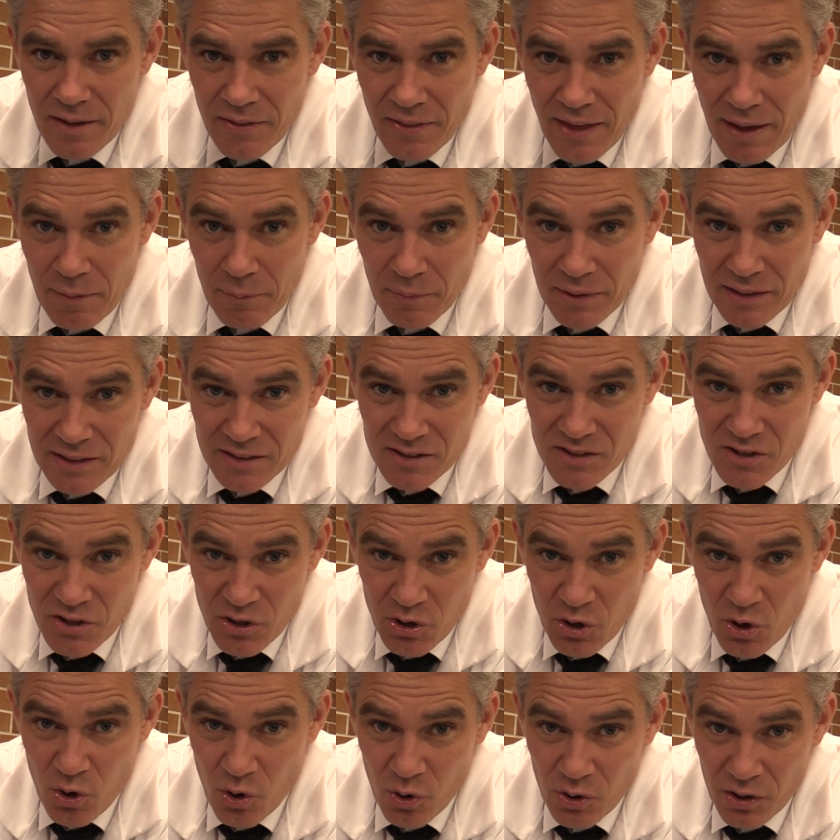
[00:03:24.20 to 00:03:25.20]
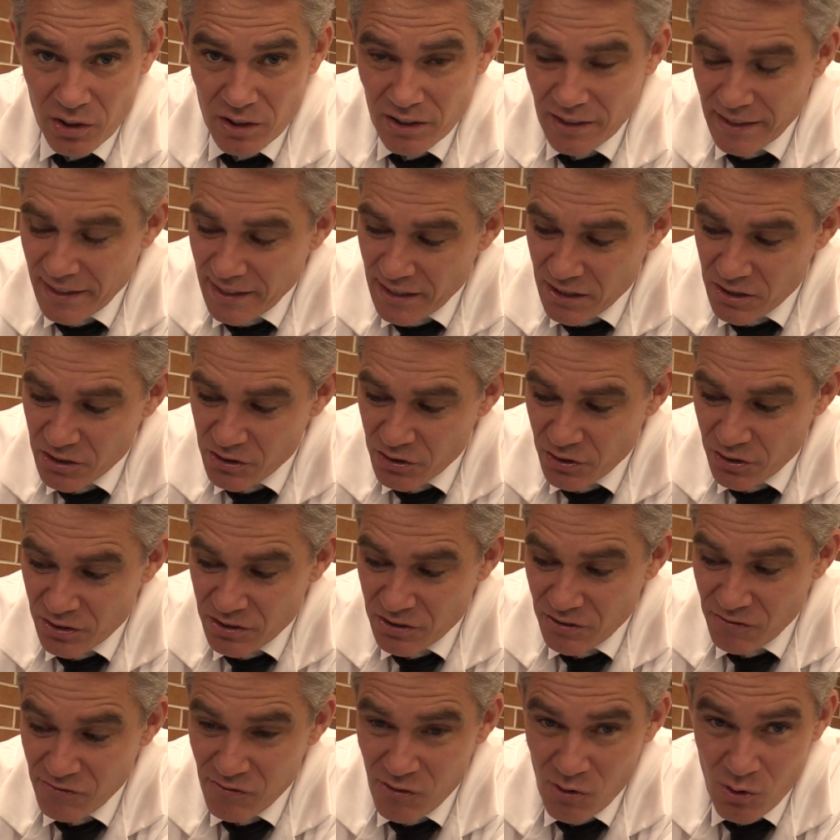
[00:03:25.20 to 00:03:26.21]
that means the coil
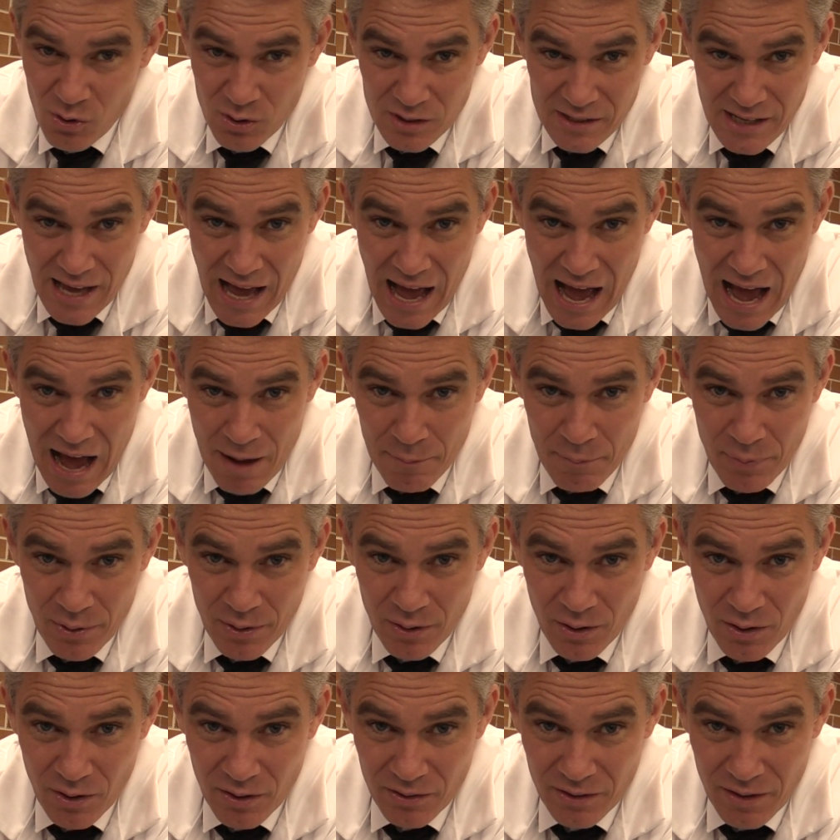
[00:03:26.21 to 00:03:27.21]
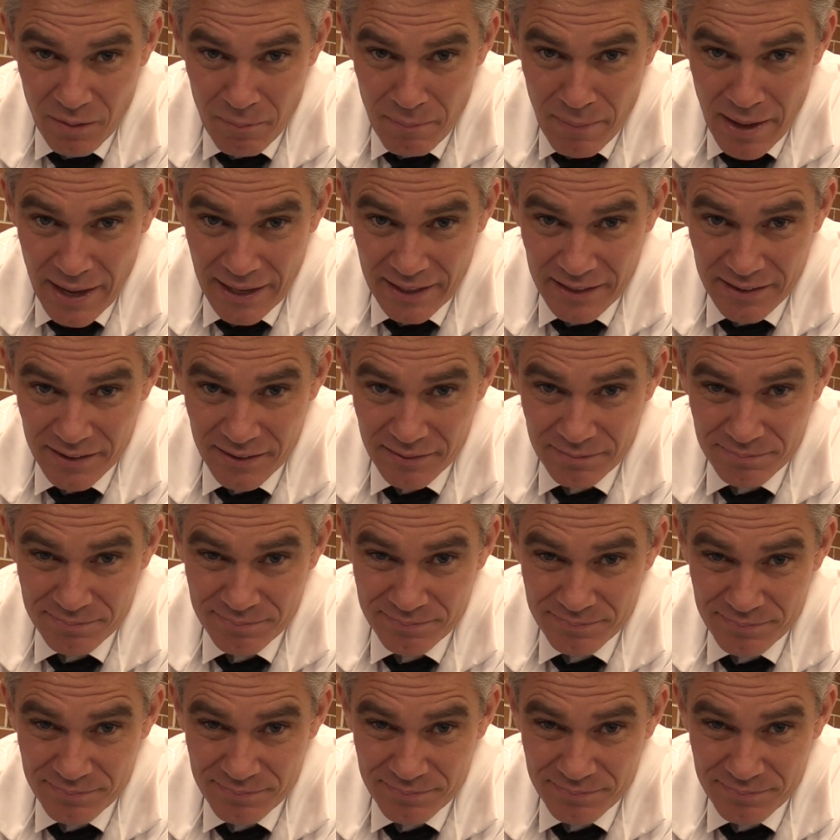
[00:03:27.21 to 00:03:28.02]
exerts a force up on the magnet.